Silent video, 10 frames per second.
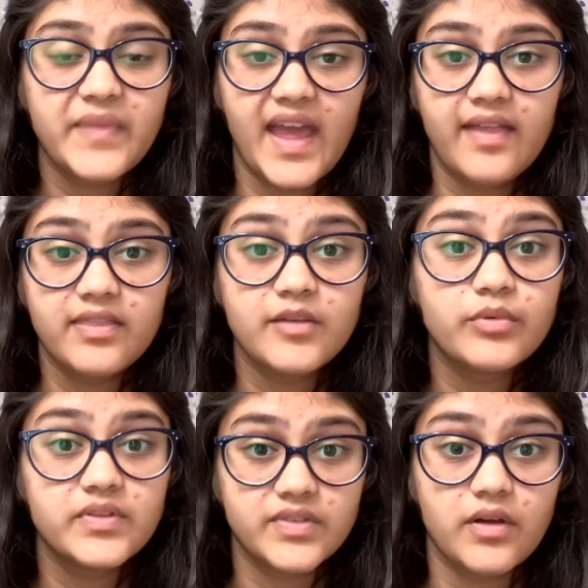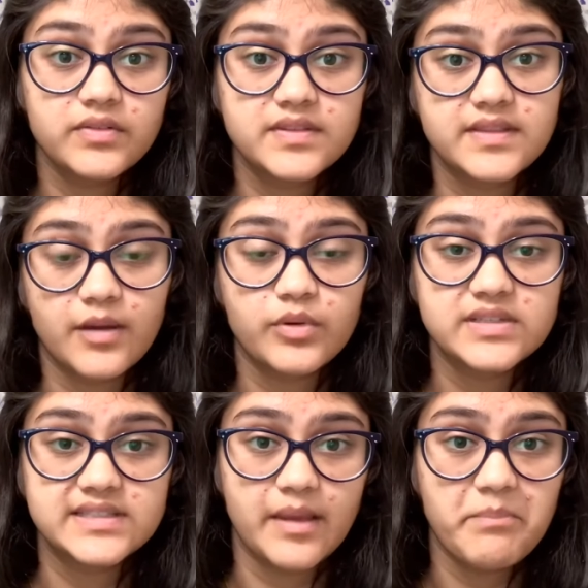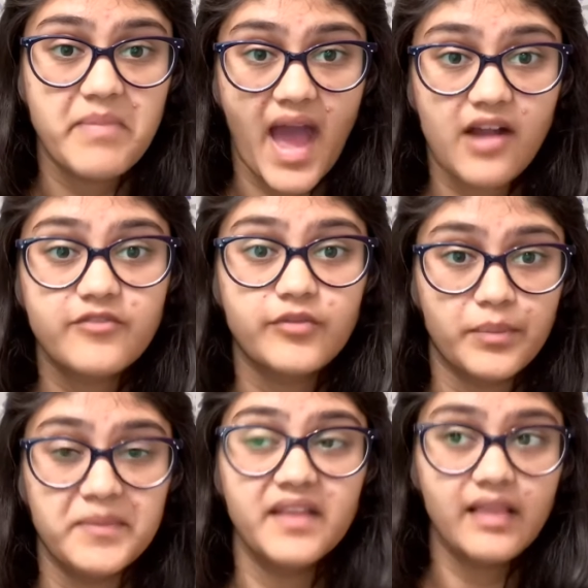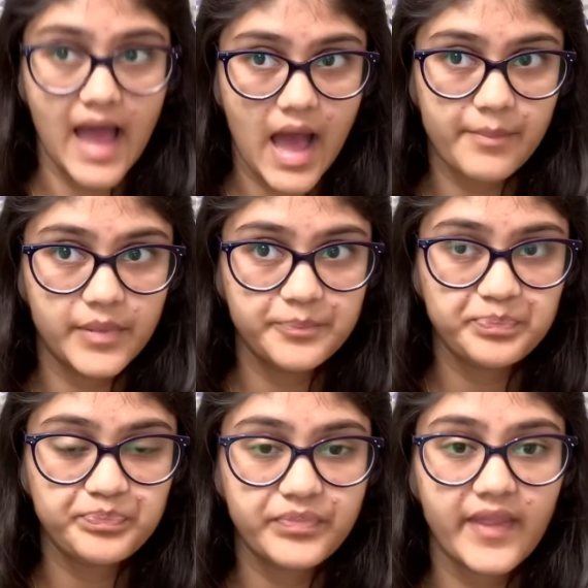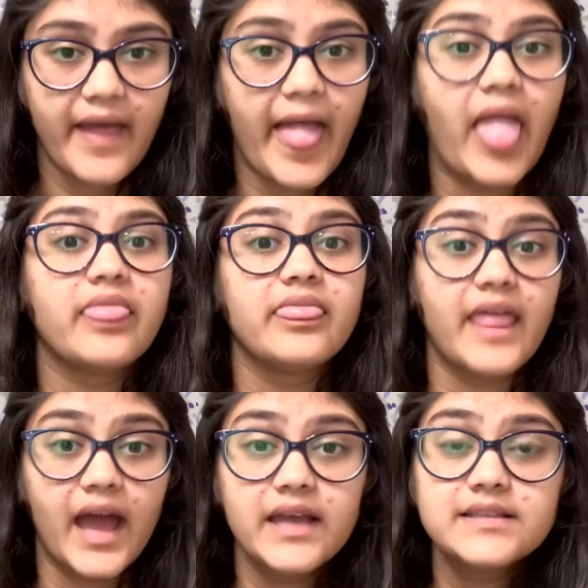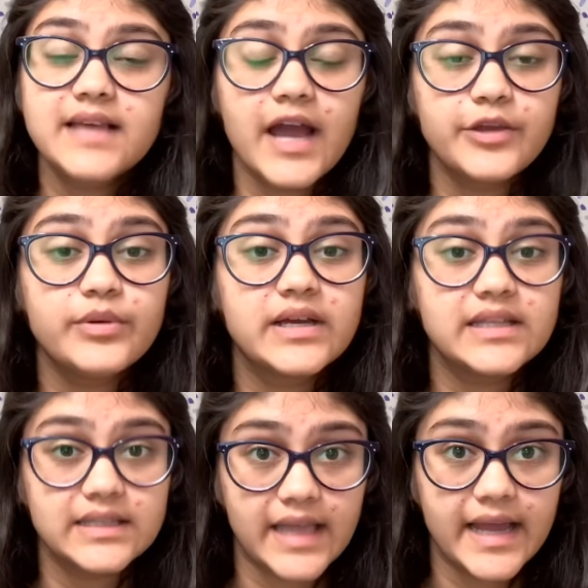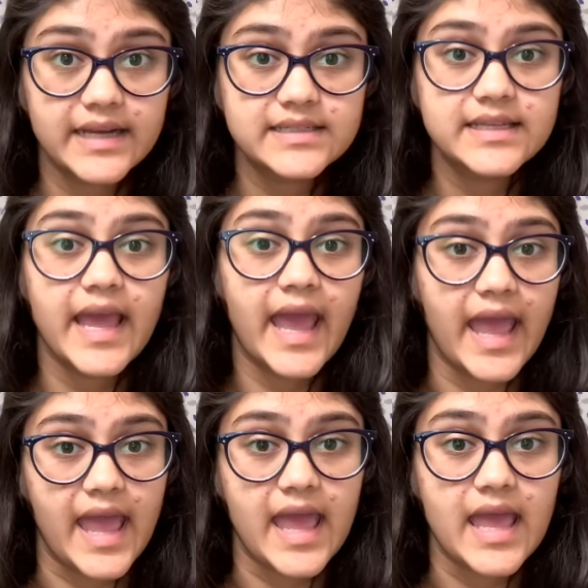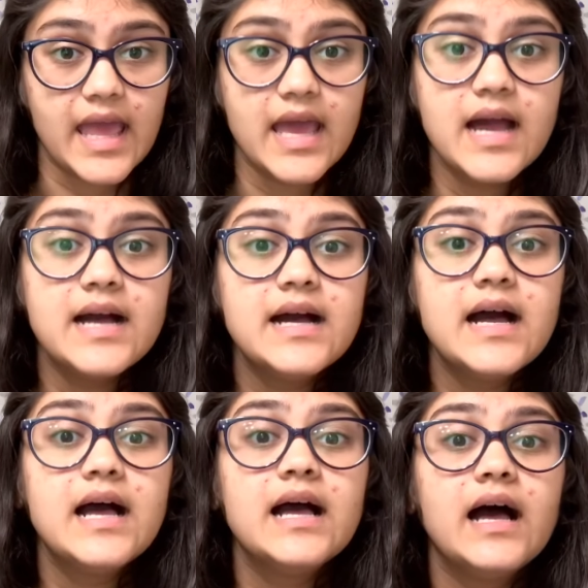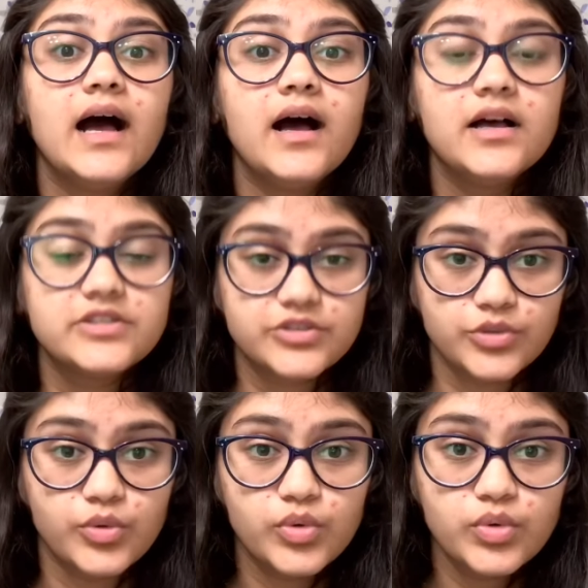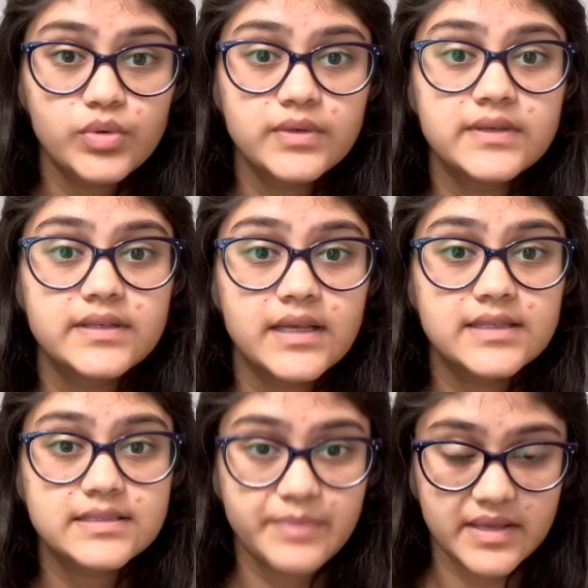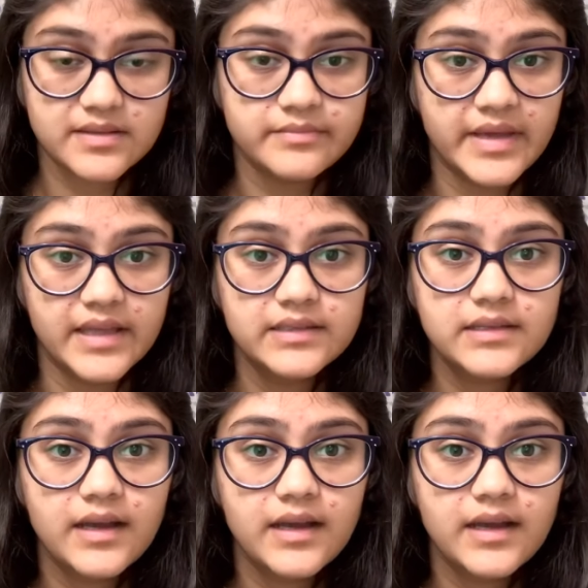and the results that were sent back from the lab. And that is how you collect a stool specimen.